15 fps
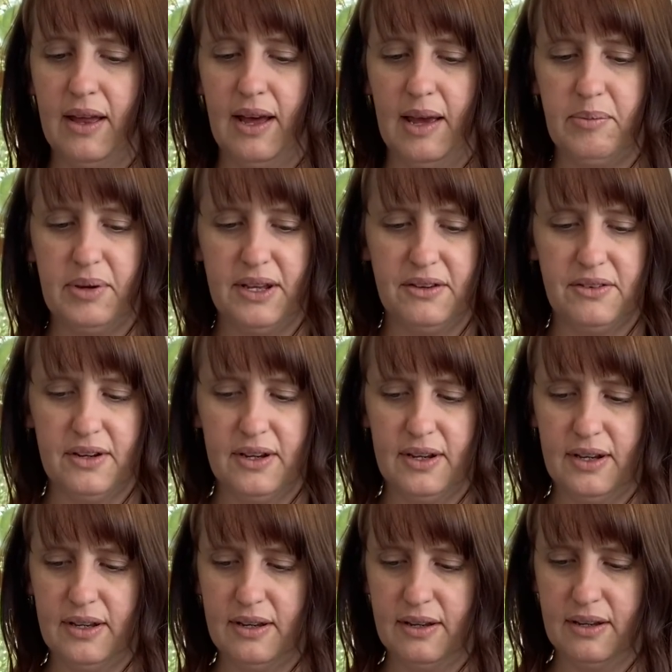I
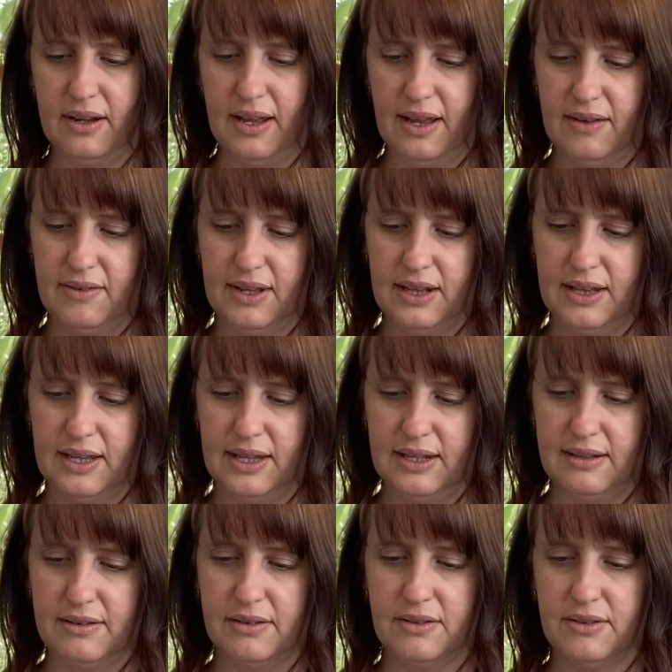pictured having
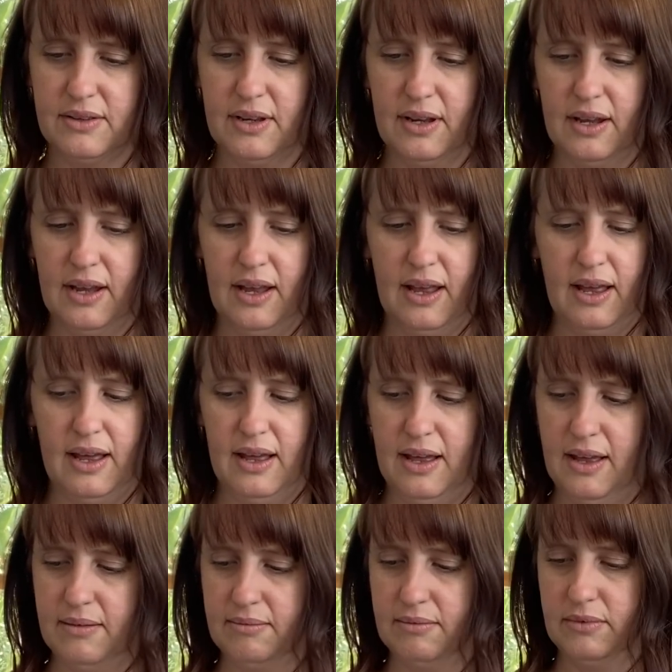this,
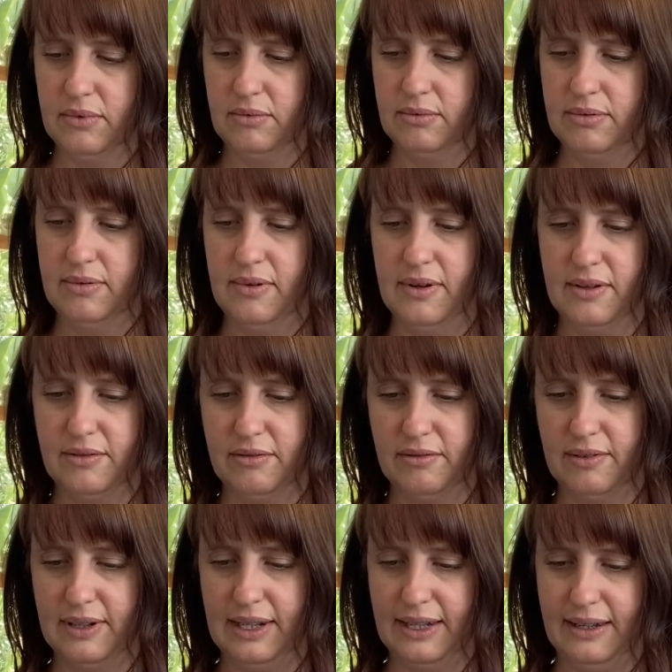it's
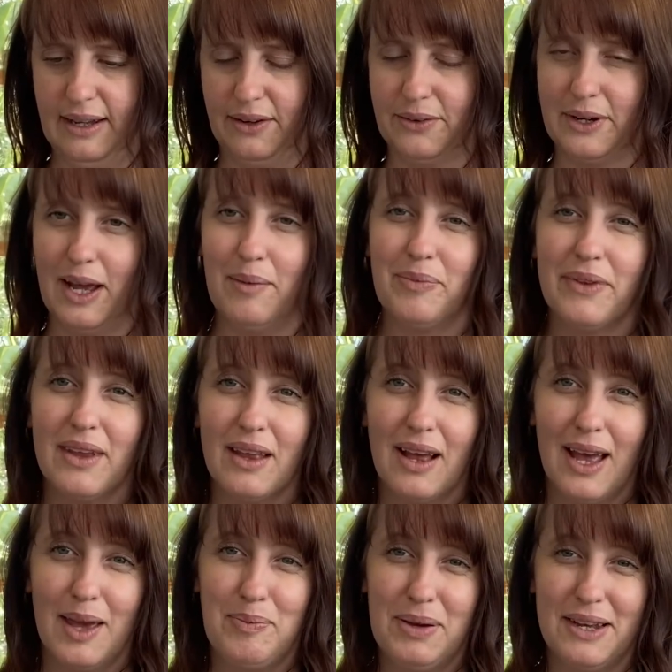really tangled up.
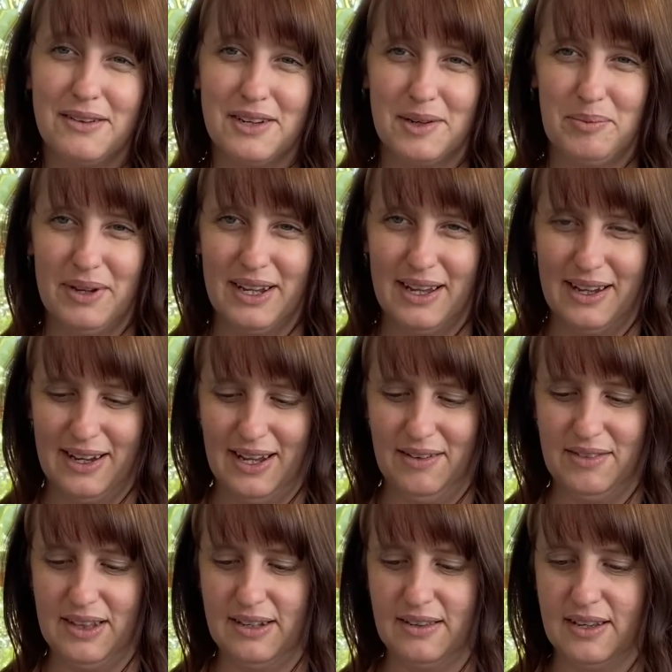I pictured being able to
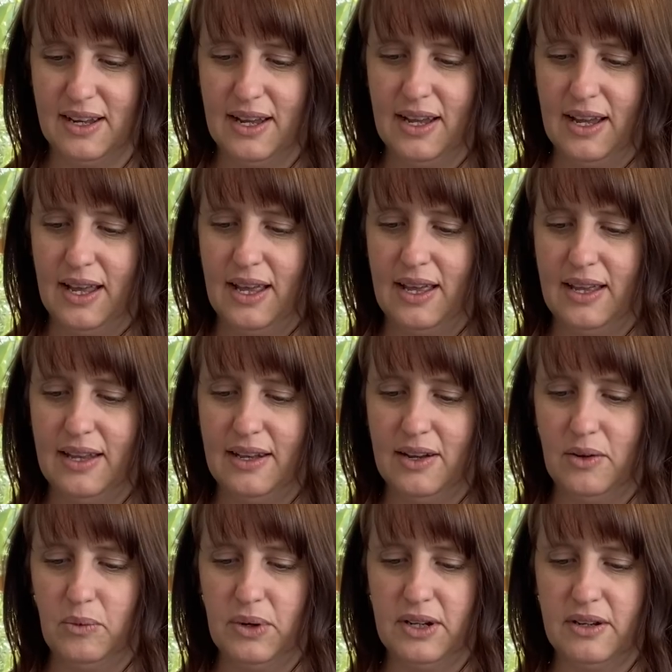have this
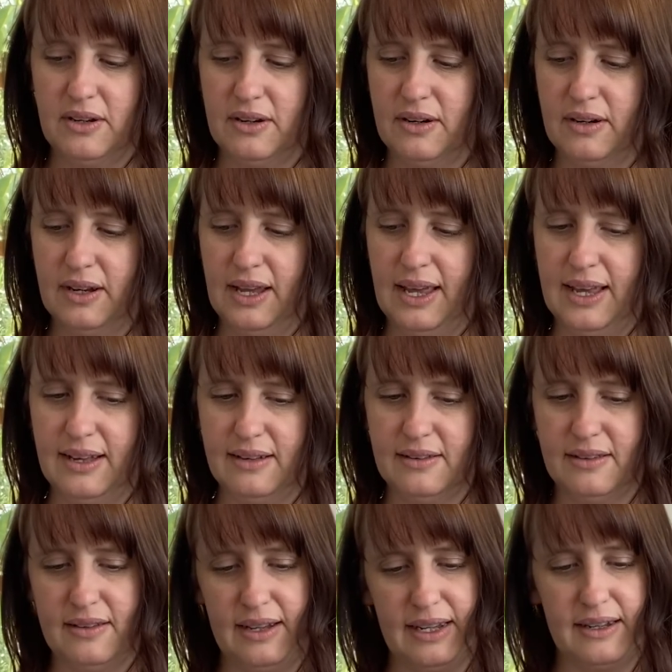in winter
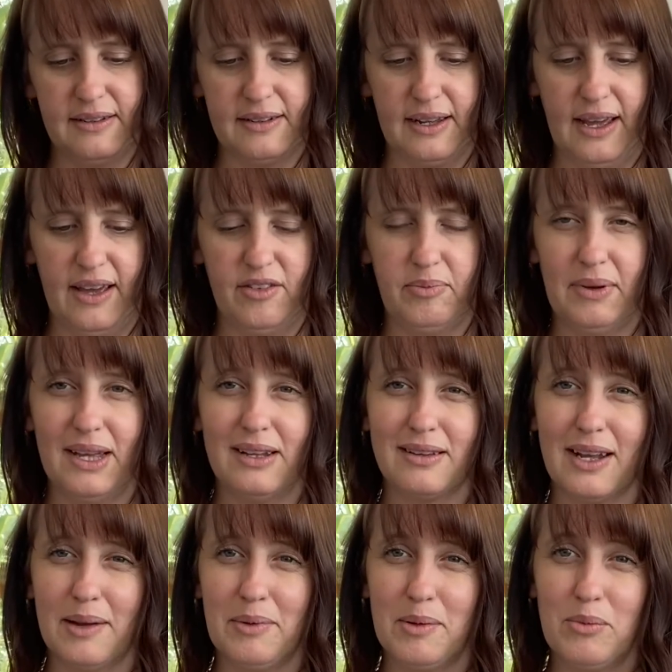as like a scarf, but it's
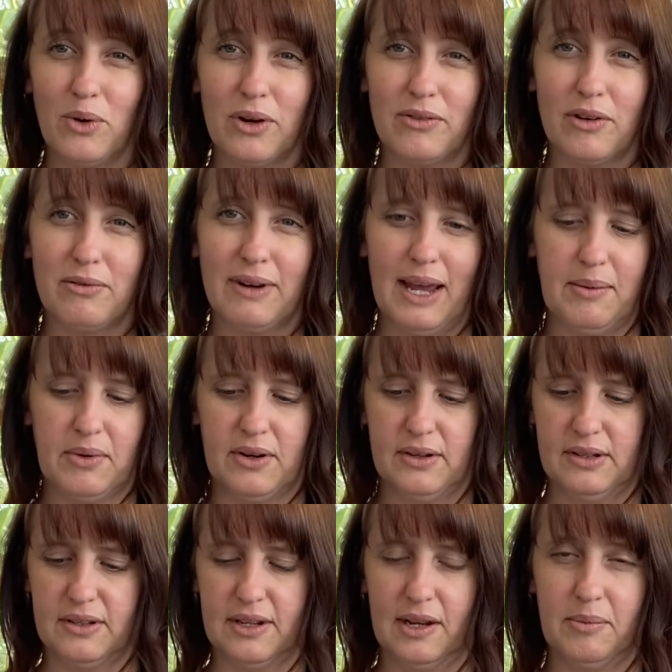going to be more of a wrap
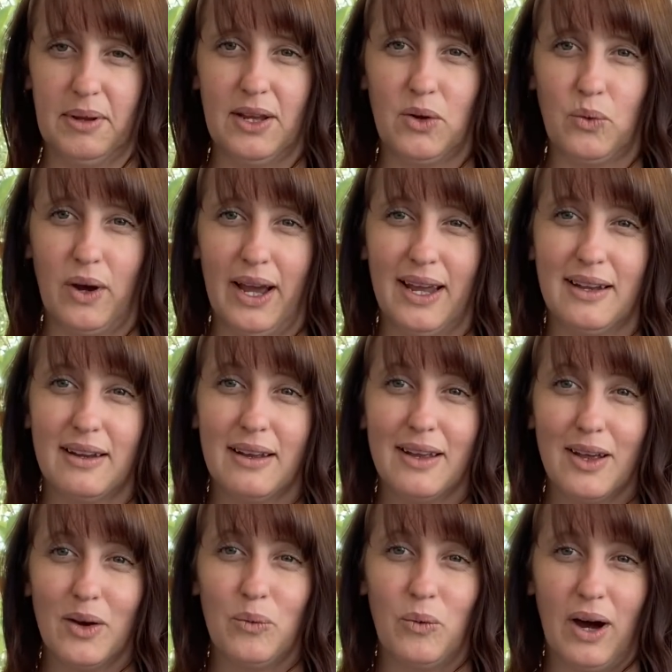because it's going to be quite
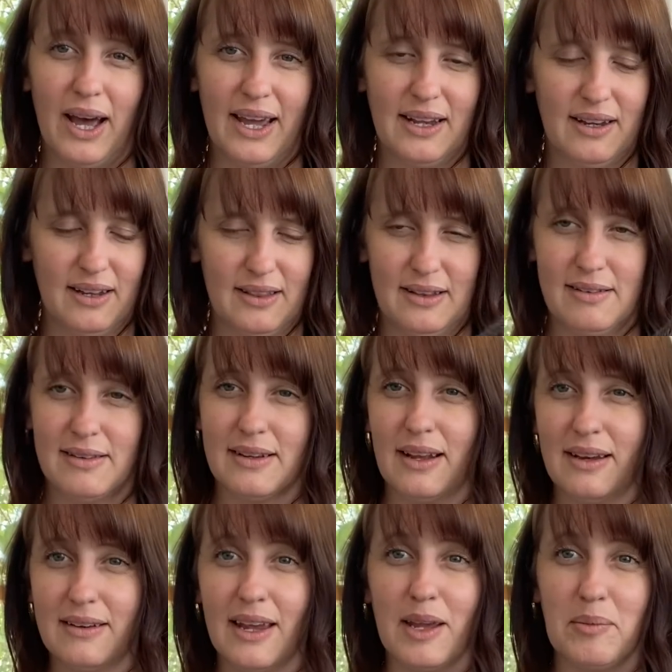wide. This is
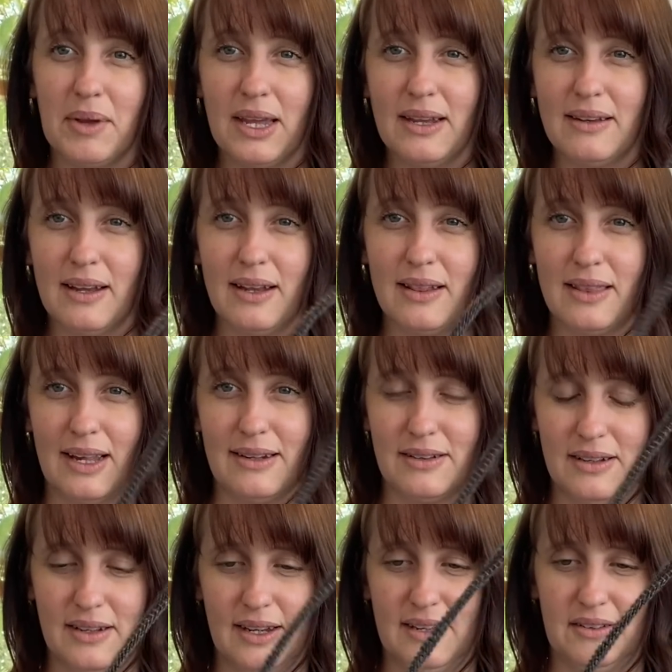going to take me
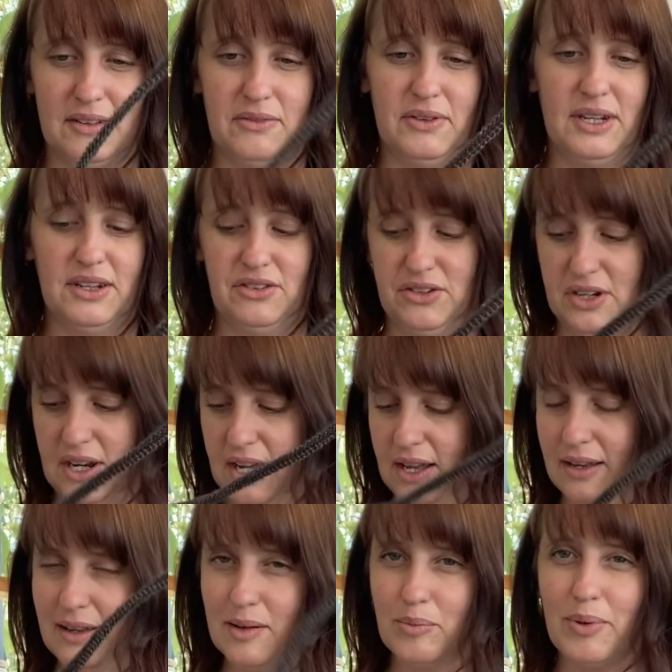10,000 years to finish,
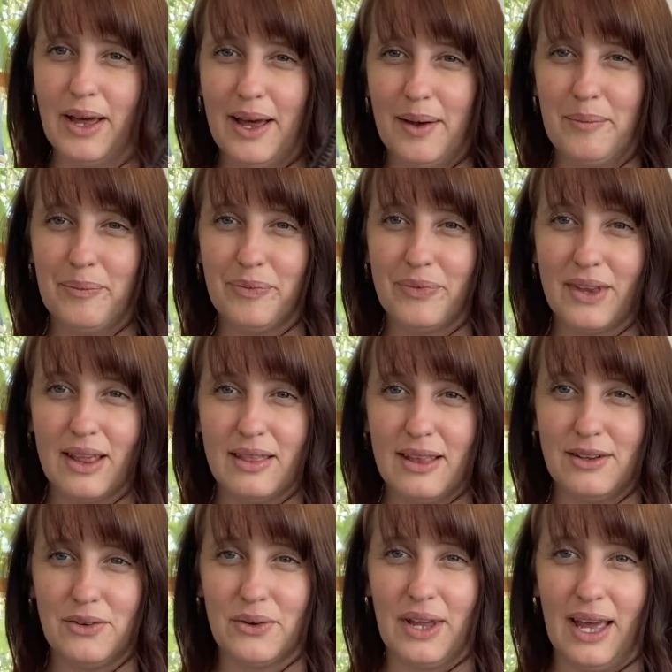but
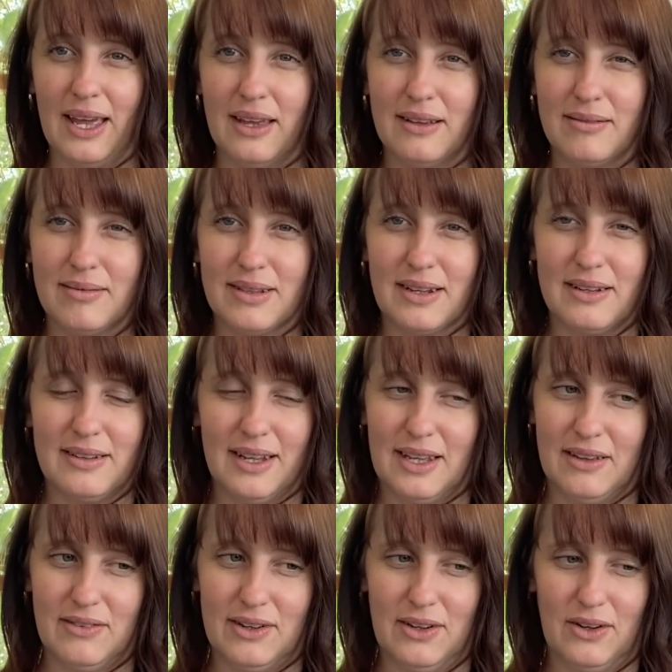that's okay. It's going to take
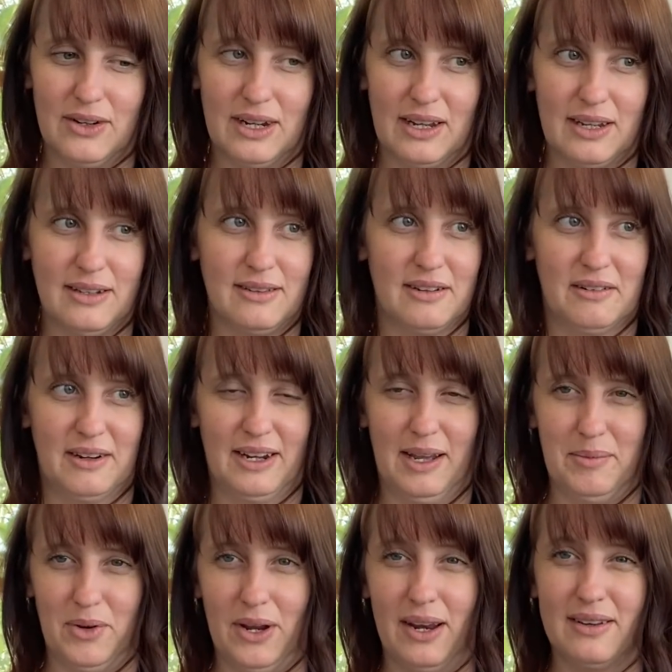even longer considering
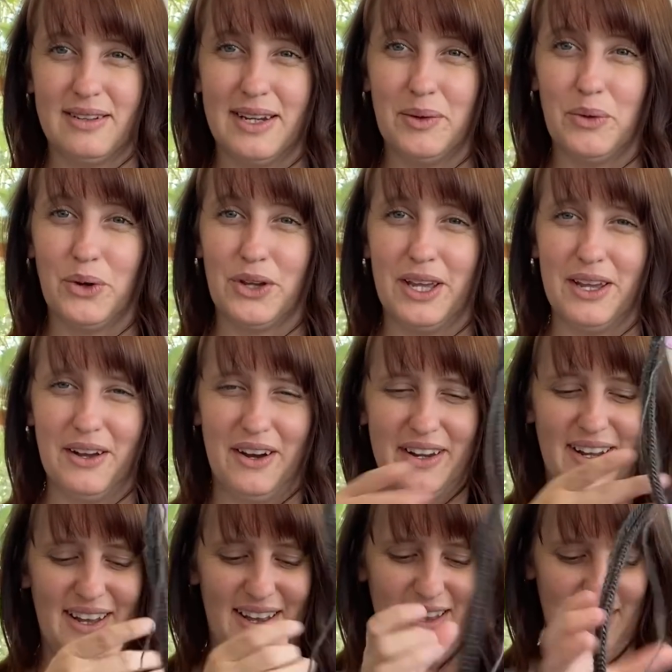I'm not actually working on
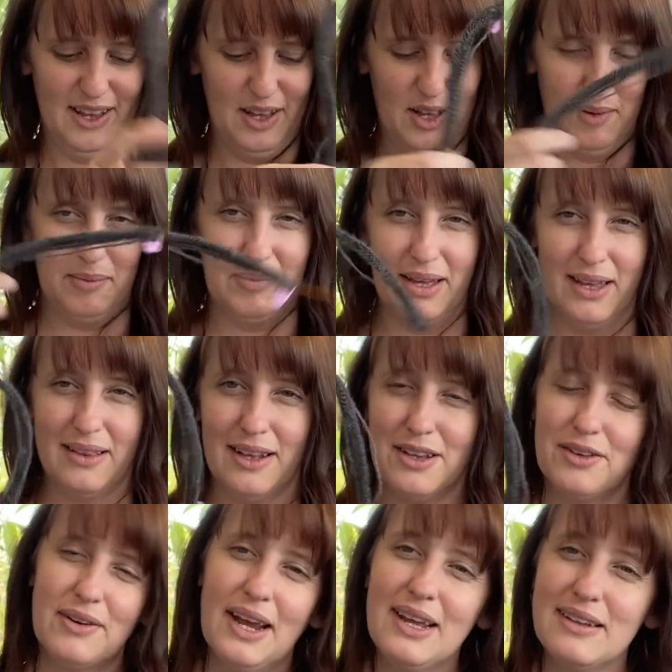it. But
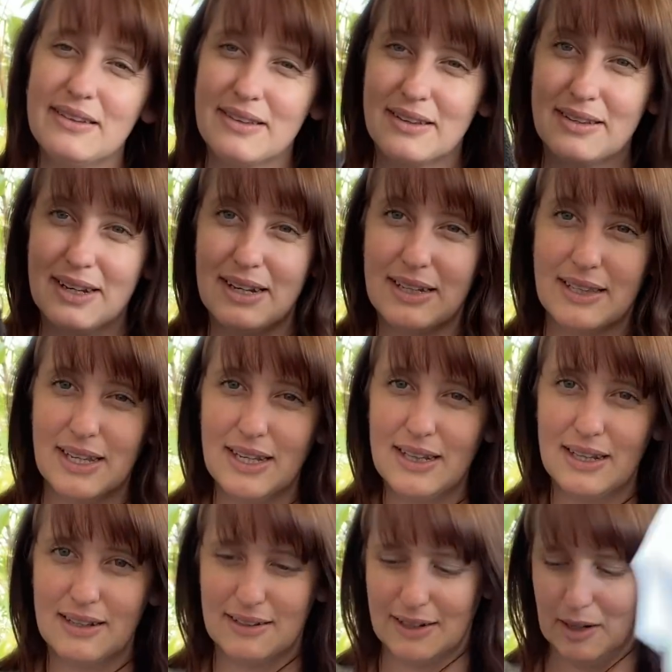that's right, it's just going to sit in
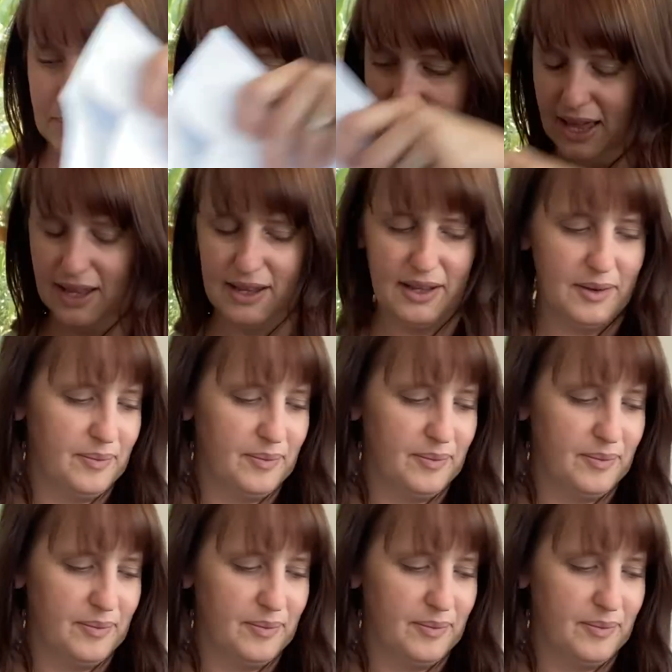this little bag.